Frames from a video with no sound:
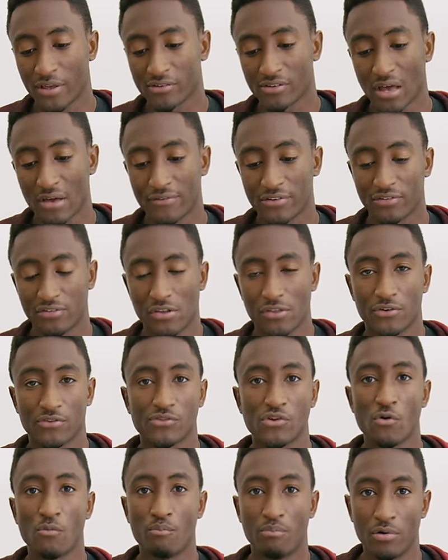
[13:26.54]
because obviously
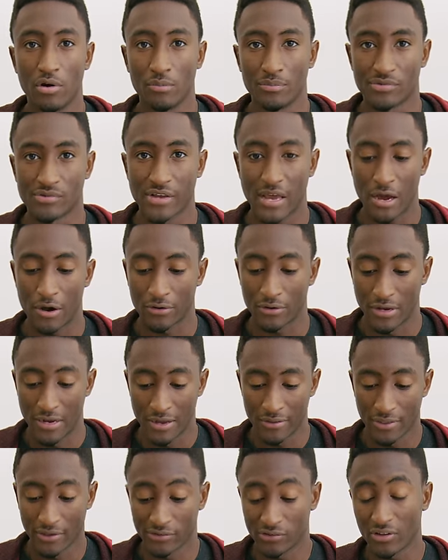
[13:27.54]
there's no boom sound.
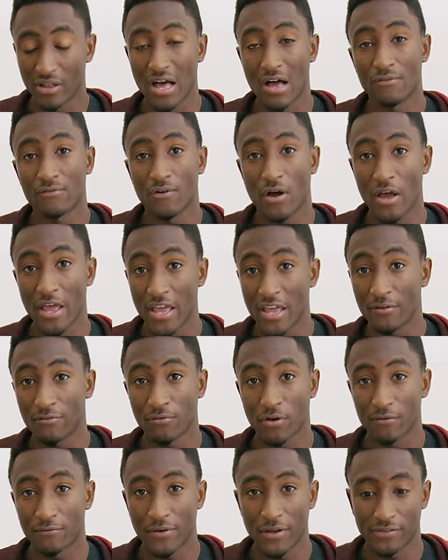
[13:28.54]
They still have a
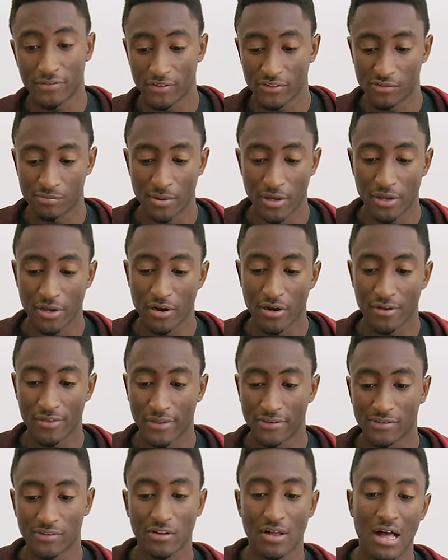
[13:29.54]
front-facing speaker
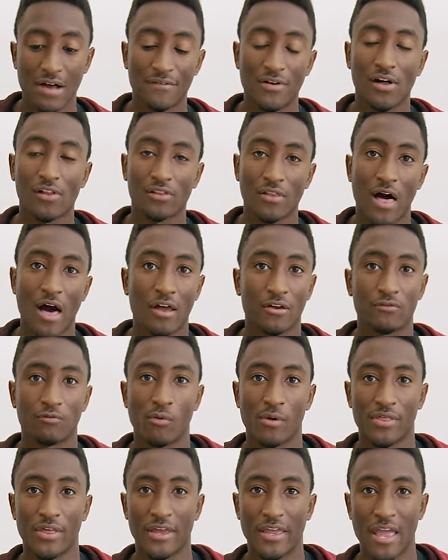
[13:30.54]
and they still have a lot of
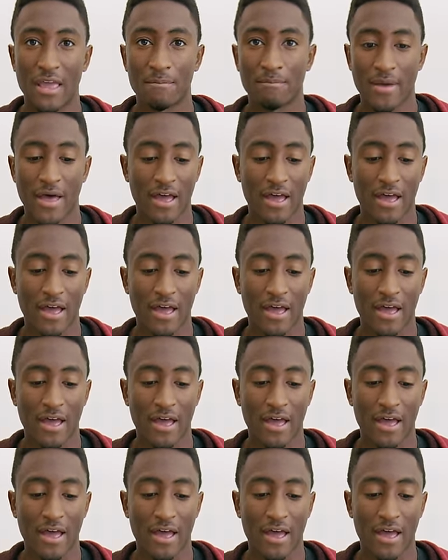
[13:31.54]
where they came